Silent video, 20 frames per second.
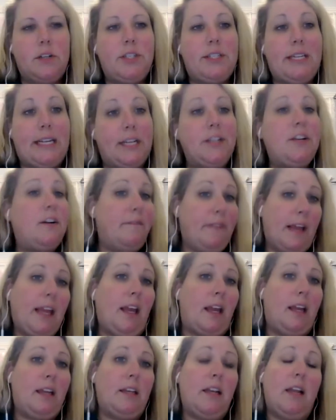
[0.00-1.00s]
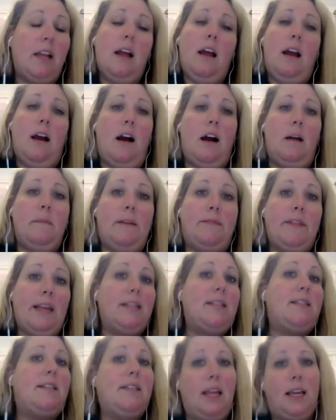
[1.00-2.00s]
to intervene if
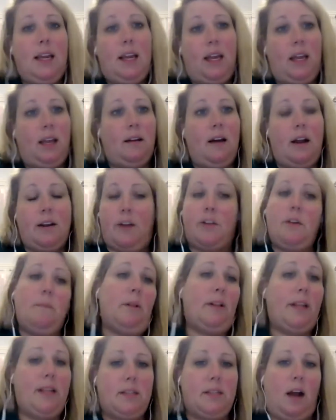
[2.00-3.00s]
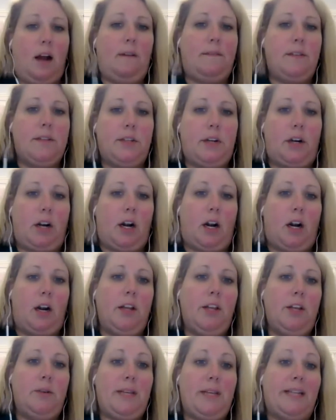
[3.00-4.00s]
they see another police
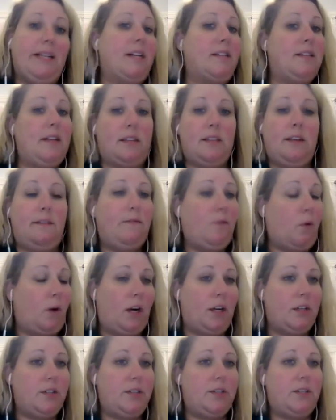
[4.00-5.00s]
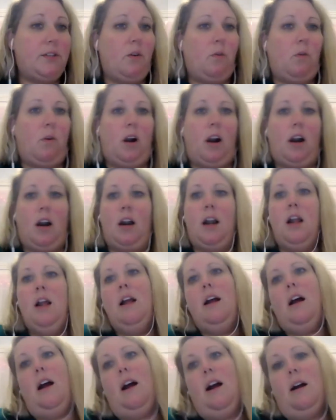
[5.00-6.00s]
officer using excessive force or
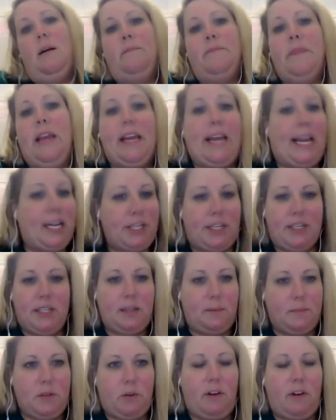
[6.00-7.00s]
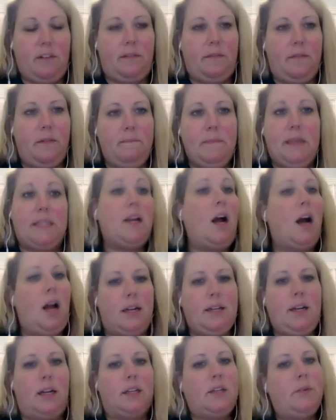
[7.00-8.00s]
engaging in some sort of
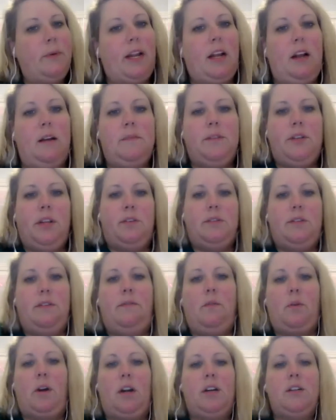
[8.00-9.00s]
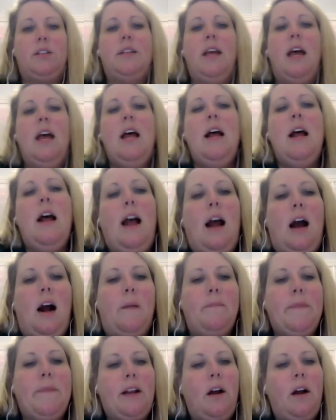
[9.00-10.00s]
misconduct when it comes to use of force.
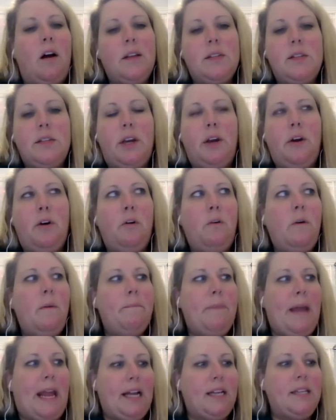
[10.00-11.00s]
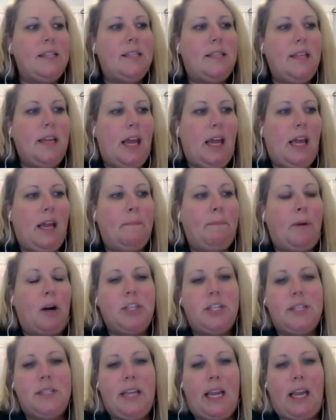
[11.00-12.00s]
It also bans the
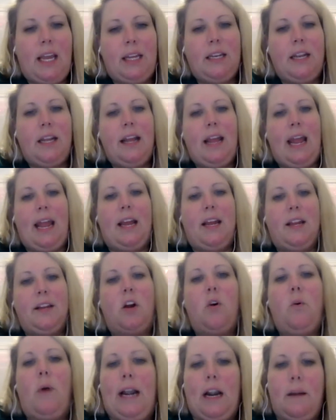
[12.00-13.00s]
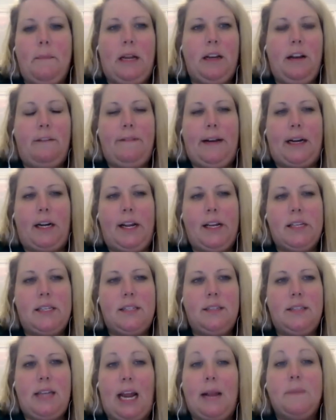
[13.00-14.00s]
purchasing and acquirement of various
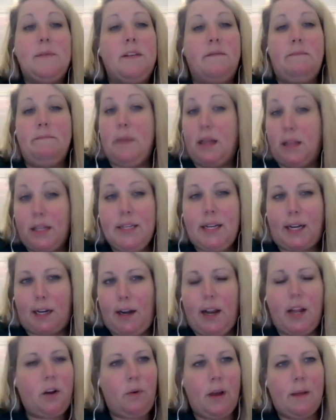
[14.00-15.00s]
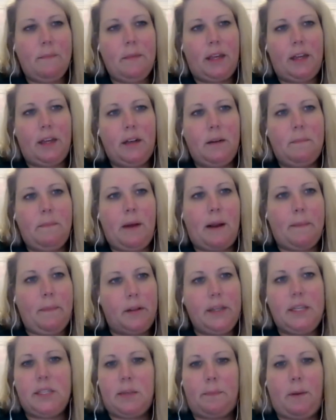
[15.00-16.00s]
types of military equipment by
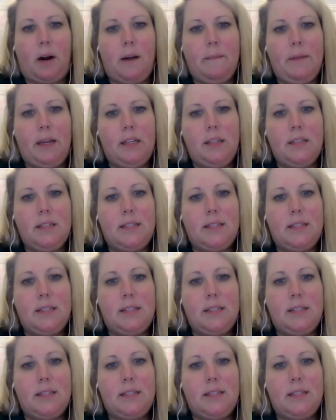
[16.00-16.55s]
police departments.